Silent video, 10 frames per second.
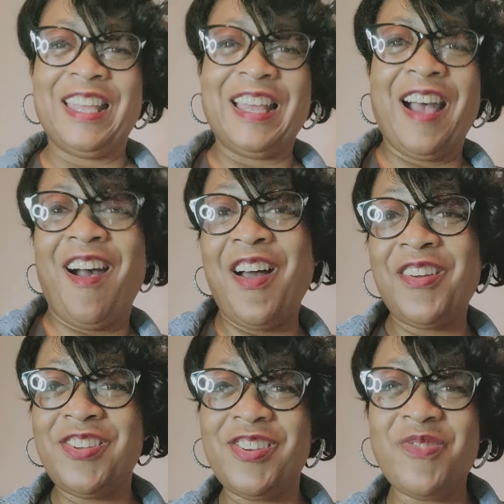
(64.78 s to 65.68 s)
Are
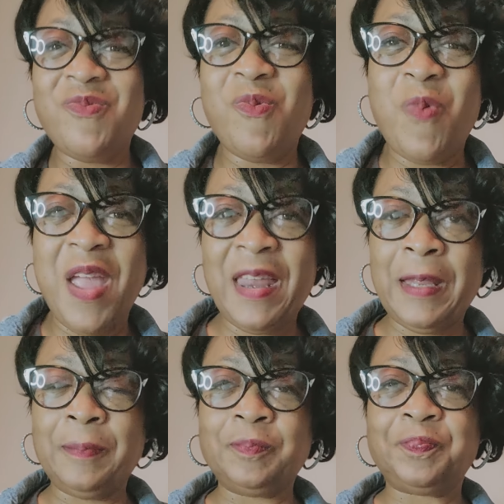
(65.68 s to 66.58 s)
you ready?
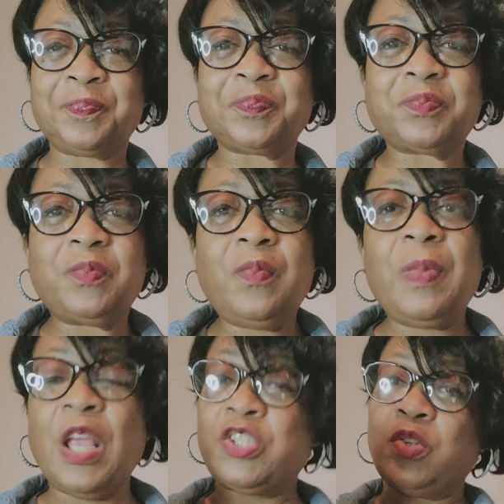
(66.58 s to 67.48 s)

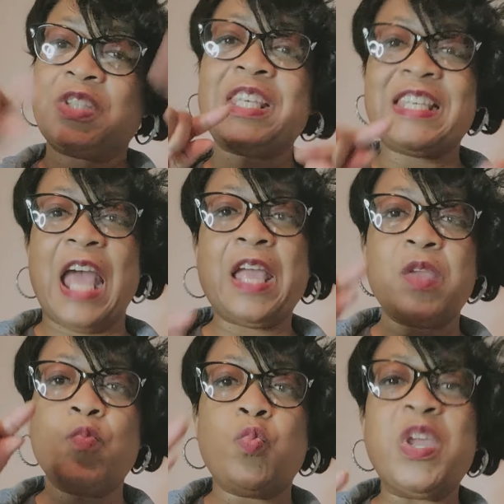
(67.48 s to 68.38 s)
So, tonight
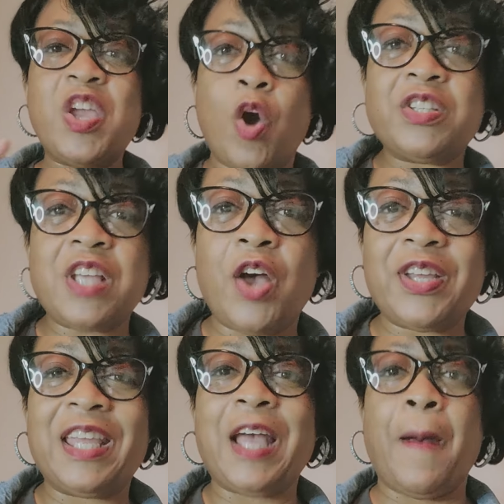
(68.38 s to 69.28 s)
we are
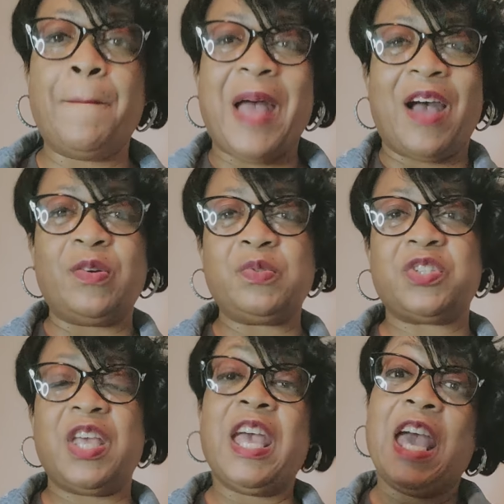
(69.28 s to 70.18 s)
talking about
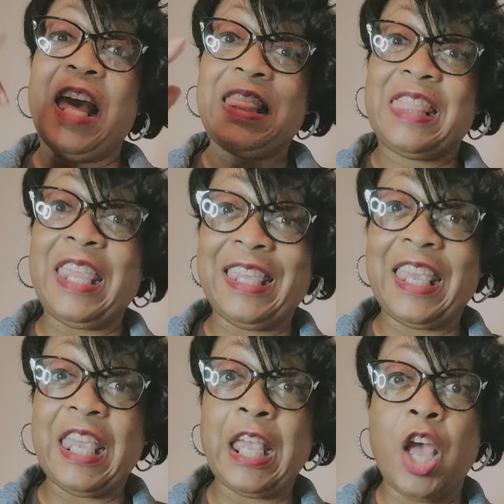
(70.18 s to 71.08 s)

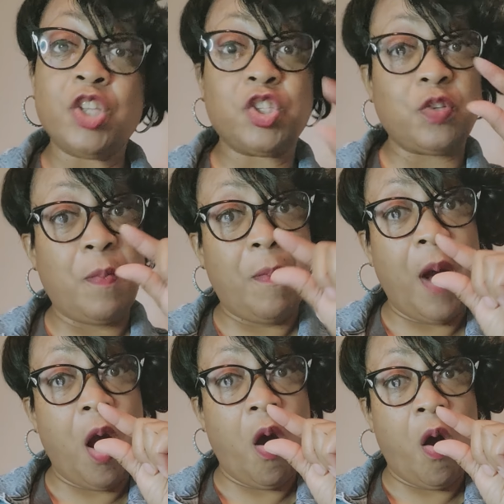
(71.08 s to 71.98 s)
thinking
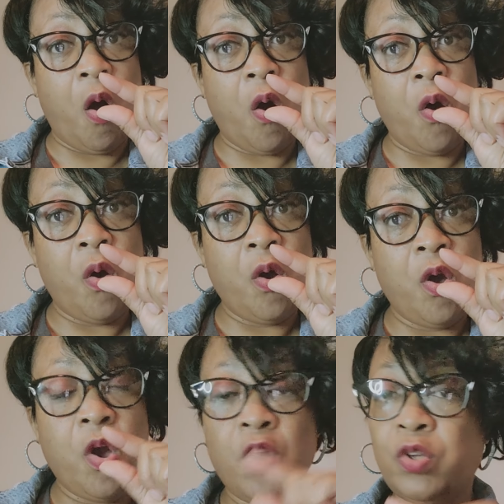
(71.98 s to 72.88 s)
small.
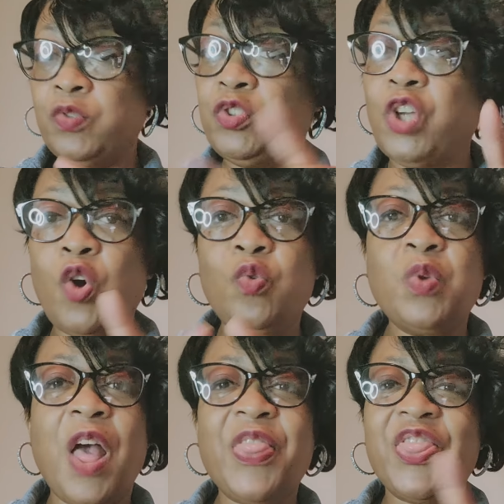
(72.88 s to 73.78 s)

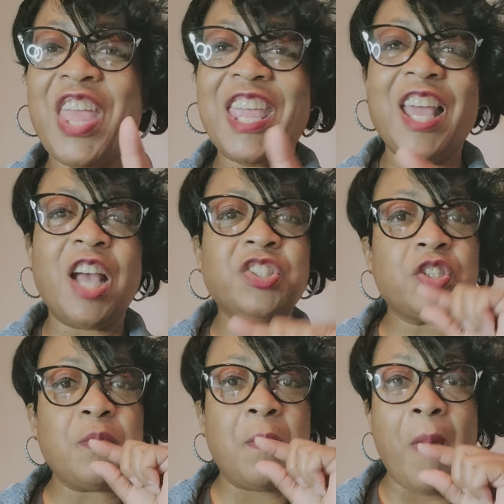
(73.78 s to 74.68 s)
Don't think
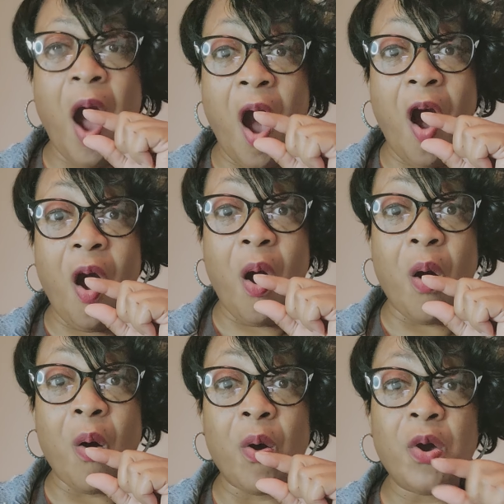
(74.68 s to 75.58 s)

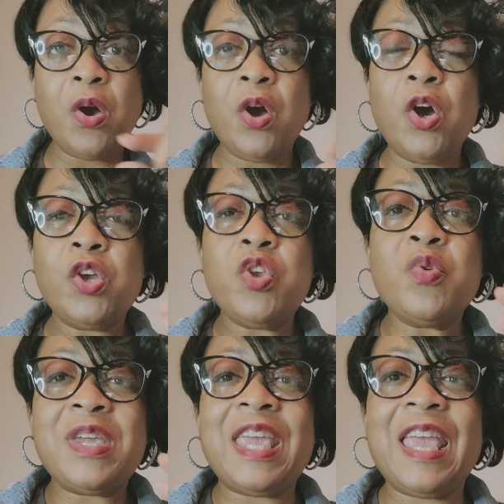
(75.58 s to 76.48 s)
small. You
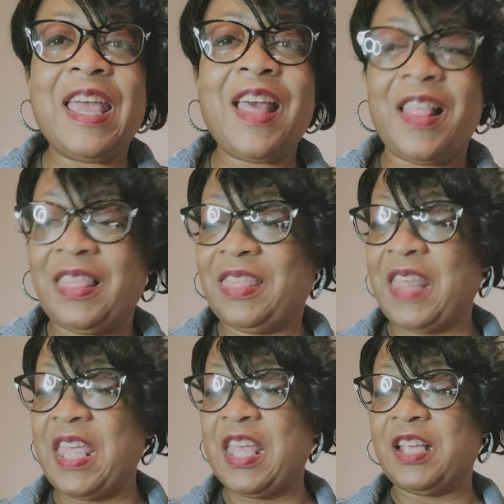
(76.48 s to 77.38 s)
can't
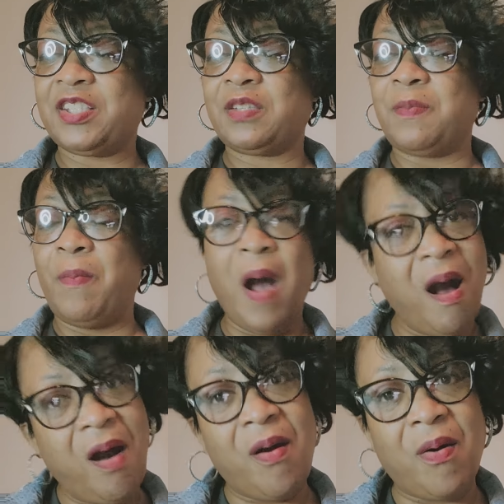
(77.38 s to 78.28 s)
think
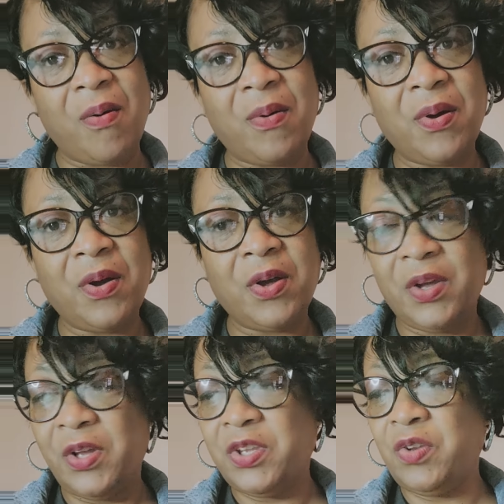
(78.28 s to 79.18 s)
small.
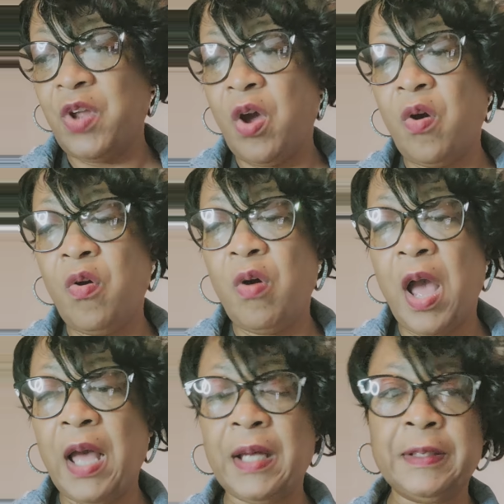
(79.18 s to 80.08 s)
You
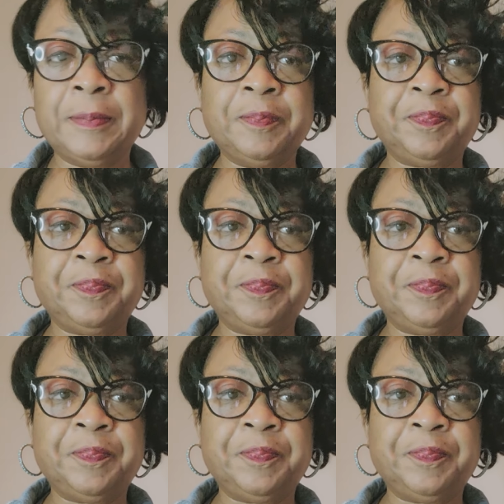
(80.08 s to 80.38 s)
know,